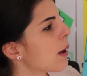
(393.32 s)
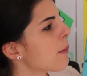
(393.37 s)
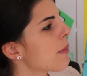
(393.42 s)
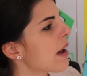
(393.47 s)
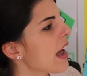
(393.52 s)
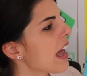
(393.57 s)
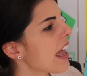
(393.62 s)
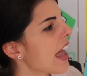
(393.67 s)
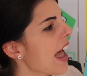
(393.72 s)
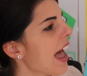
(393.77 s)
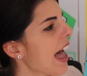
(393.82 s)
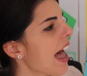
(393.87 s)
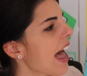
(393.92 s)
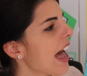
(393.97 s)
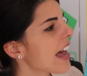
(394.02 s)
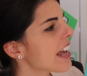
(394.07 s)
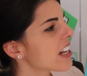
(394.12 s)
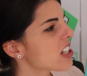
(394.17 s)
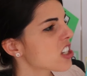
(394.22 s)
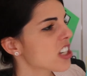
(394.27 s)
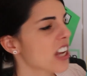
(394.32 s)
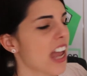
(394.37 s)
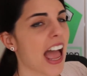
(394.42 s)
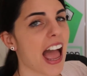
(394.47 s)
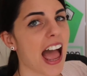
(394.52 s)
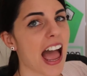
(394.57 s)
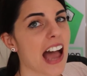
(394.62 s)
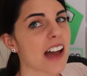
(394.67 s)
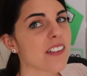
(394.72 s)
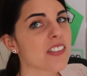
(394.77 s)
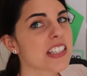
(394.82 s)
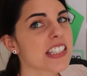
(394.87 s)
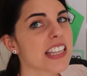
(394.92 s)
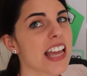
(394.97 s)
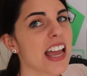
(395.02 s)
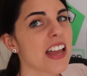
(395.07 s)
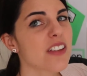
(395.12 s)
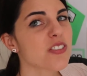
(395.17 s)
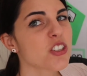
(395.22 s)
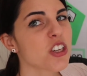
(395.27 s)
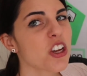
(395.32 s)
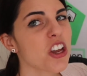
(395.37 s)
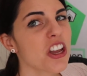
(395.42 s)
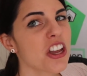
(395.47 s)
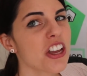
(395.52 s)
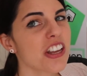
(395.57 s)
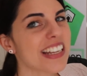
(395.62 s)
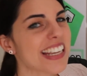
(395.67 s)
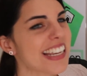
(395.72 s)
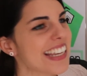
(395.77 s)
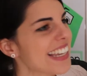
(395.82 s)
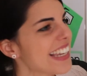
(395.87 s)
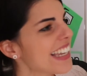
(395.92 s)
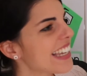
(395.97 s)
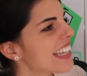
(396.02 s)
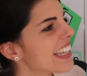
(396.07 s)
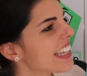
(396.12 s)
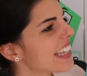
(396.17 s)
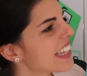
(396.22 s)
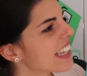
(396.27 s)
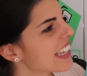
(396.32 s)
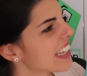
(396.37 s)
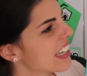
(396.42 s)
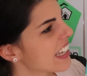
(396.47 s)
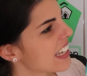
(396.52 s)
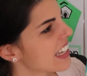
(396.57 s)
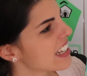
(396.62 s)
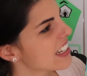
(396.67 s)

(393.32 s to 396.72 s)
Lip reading: Bye, Hatch. Have a safe journey.